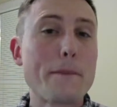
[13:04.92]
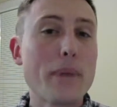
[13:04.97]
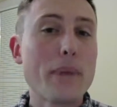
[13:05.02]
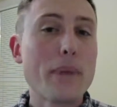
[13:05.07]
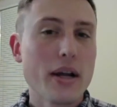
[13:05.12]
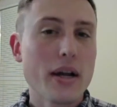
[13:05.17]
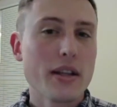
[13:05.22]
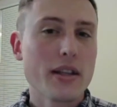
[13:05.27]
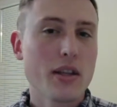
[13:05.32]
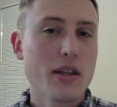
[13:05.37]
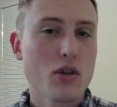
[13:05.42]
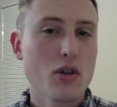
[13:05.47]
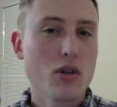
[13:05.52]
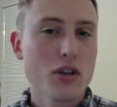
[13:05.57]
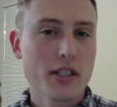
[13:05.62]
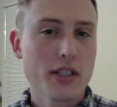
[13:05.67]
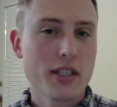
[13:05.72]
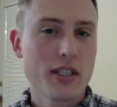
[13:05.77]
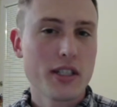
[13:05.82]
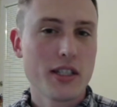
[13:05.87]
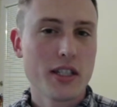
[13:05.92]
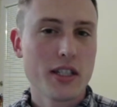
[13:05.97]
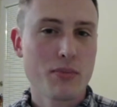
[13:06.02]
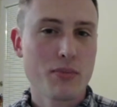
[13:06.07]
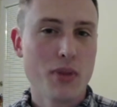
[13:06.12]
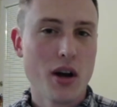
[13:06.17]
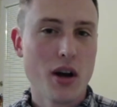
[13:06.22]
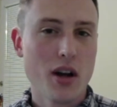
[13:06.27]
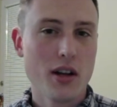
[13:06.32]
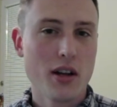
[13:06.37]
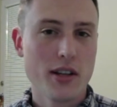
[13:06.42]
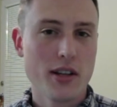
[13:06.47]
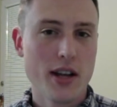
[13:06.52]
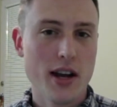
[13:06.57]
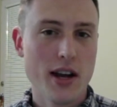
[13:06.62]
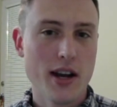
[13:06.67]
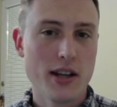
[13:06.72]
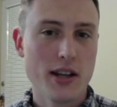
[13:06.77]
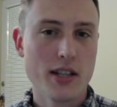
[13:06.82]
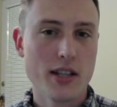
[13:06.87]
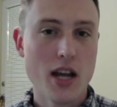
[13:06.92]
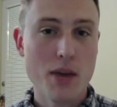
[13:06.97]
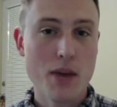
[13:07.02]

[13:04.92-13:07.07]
But the Order 66 podcast,